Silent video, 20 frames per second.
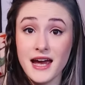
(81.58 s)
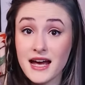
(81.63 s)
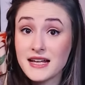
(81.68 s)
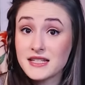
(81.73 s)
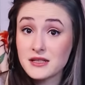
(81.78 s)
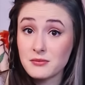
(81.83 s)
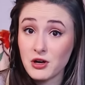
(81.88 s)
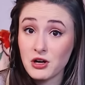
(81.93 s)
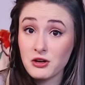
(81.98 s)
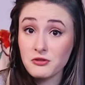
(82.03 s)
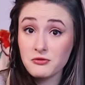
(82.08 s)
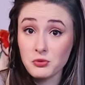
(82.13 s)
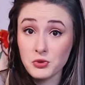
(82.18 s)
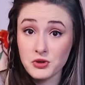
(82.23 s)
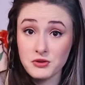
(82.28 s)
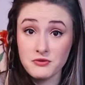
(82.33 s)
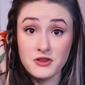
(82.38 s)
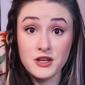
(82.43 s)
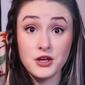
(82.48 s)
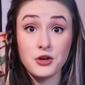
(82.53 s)
Asimov,
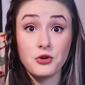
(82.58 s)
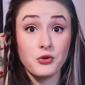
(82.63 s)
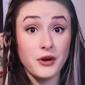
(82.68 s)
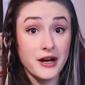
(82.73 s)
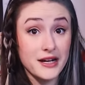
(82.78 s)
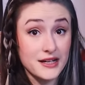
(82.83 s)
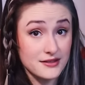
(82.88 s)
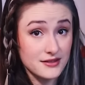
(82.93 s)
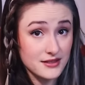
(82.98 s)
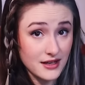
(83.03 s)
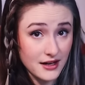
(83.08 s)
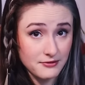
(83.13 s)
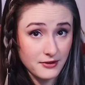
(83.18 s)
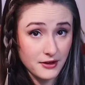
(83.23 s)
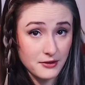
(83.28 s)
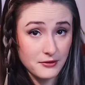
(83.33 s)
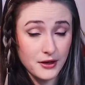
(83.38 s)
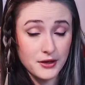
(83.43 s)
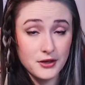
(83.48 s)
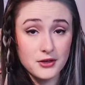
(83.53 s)
one of the greatest sci
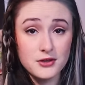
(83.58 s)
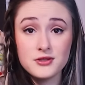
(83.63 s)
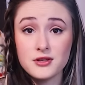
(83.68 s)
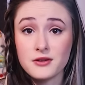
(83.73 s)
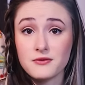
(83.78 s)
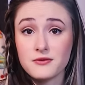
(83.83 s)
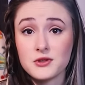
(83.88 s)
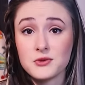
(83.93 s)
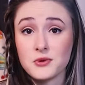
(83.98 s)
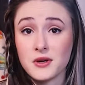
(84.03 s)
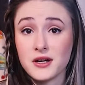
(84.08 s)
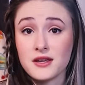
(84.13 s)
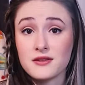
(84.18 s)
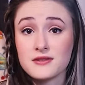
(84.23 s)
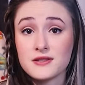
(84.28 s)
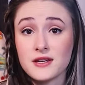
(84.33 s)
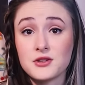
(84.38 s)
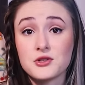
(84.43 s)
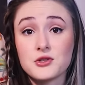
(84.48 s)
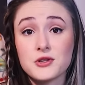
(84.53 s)
fi writers of the
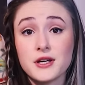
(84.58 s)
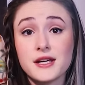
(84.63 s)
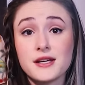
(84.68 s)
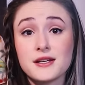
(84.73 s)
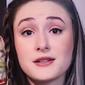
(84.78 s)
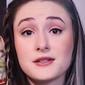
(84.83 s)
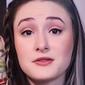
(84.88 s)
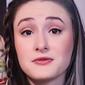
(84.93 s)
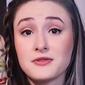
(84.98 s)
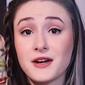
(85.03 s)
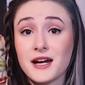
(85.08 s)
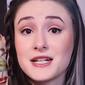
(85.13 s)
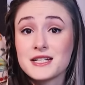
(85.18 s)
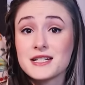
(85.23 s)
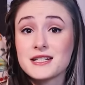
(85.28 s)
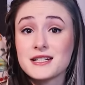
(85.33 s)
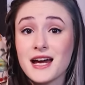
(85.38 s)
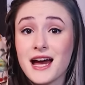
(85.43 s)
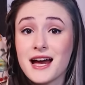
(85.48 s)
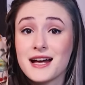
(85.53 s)
20th century,
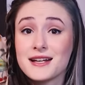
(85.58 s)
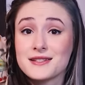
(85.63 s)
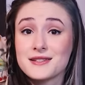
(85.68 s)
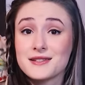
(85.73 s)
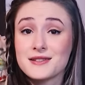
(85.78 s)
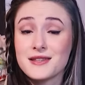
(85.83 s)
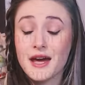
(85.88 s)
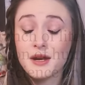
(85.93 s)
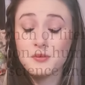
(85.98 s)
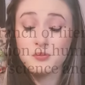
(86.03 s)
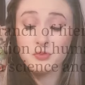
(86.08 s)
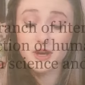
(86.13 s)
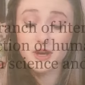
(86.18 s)
defined it as that